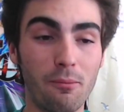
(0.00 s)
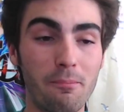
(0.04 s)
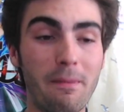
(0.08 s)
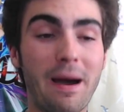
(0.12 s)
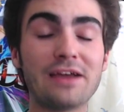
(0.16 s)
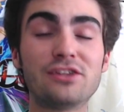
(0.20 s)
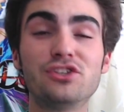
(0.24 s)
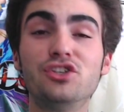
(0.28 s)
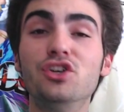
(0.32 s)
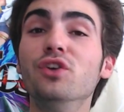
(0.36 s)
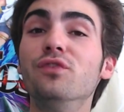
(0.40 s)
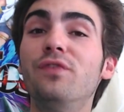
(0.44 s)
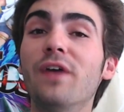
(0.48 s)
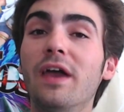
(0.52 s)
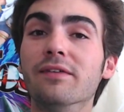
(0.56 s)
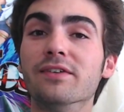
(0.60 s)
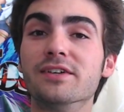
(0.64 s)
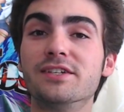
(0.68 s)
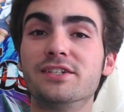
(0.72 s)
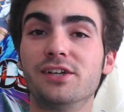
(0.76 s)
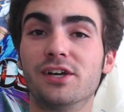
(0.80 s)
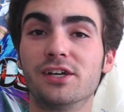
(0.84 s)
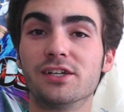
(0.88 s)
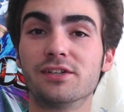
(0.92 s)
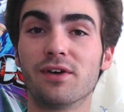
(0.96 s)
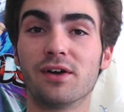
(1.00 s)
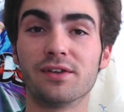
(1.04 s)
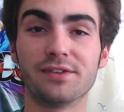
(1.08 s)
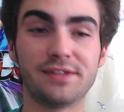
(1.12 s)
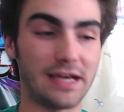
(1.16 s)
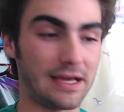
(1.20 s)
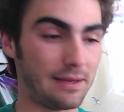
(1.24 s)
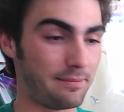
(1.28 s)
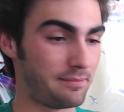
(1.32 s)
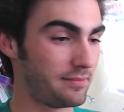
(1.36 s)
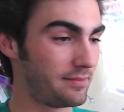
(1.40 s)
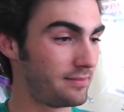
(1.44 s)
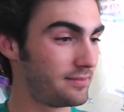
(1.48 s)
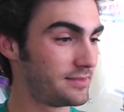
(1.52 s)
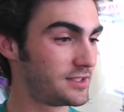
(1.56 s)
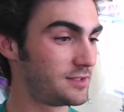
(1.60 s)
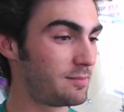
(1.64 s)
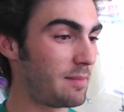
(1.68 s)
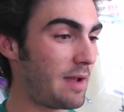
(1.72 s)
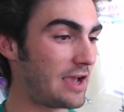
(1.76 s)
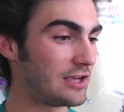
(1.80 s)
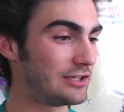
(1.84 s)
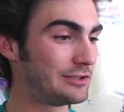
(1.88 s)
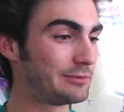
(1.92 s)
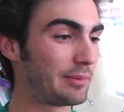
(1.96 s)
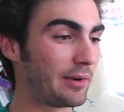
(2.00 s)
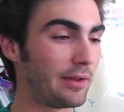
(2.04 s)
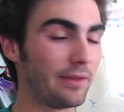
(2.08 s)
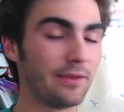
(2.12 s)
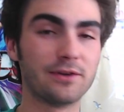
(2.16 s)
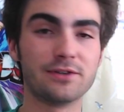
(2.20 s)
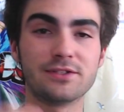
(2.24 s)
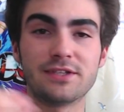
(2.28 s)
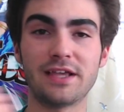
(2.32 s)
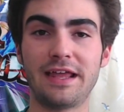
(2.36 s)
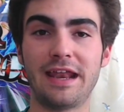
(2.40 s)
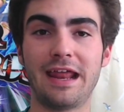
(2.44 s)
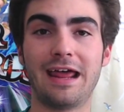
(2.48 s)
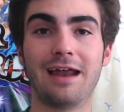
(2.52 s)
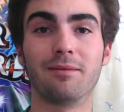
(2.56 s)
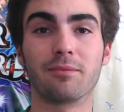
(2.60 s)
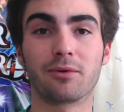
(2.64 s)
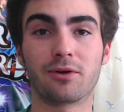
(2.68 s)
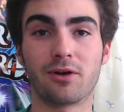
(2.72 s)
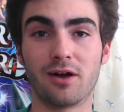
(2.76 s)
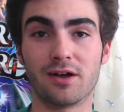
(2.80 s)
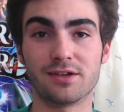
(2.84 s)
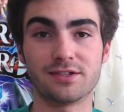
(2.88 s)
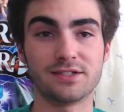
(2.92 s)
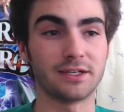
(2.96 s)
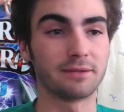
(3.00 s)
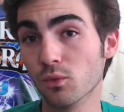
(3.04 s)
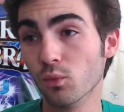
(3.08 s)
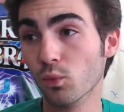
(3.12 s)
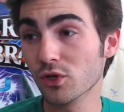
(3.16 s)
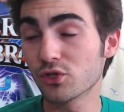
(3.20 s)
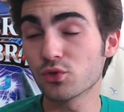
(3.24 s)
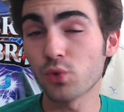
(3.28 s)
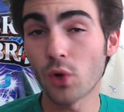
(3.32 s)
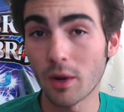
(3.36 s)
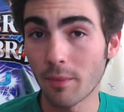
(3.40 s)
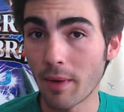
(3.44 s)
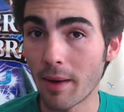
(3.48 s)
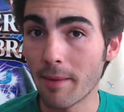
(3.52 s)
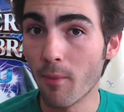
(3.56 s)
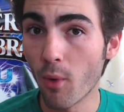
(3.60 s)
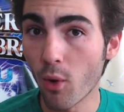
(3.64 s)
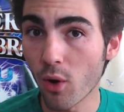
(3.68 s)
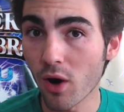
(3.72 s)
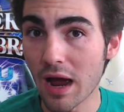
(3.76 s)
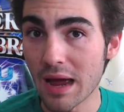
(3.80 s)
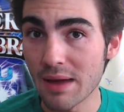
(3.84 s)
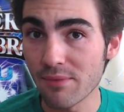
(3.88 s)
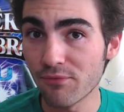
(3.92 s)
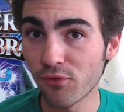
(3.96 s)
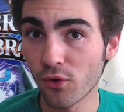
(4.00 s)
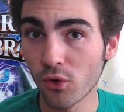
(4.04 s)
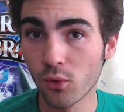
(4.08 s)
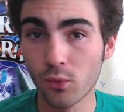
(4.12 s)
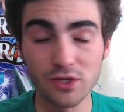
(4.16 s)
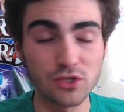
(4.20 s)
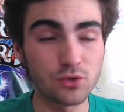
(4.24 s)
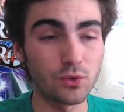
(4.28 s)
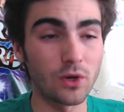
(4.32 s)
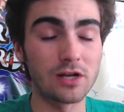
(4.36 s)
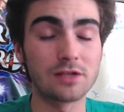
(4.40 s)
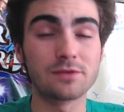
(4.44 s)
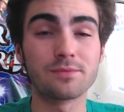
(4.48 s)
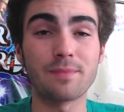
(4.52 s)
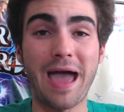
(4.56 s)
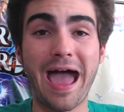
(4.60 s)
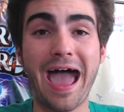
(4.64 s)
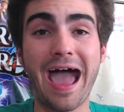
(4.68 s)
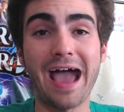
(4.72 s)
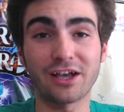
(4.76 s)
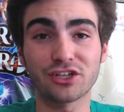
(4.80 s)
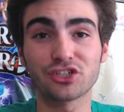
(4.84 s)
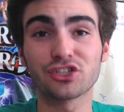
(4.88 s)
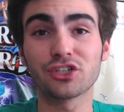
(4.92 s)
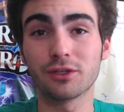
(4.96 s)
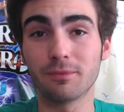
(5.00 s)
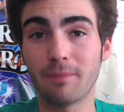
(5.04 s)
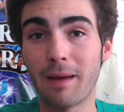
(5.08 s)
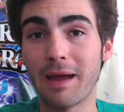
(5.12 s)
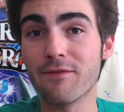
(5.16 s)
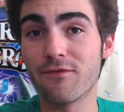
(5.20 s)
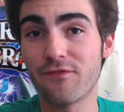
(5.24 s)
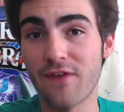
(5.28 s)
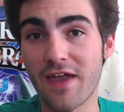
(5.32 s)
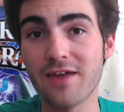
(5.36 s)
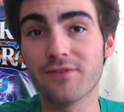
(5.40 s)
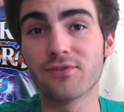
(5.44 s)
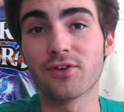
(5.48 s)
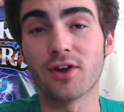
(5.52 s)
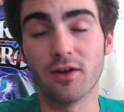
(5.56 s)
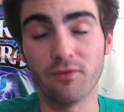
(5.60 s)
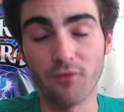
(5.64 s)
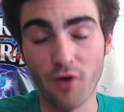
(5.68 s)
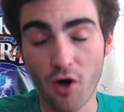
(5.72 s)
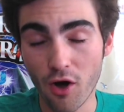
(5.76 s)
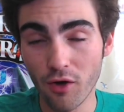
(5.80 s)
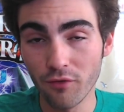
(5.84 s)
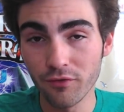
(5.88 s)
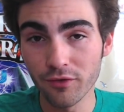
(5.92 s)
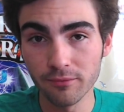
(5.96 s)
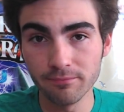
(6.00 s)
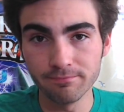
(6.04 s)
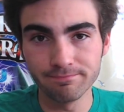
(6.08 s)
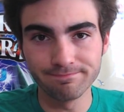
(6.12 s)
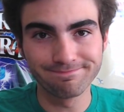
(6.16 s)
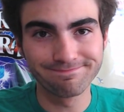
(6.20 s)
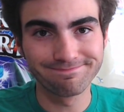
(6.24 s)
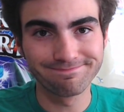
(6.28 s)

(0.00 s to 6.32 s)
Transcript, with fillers: My two favorite series of all time, Smash Brothers and Animal Crossing. Which one am I more hyped for? Which one is actually my favorite of all of them?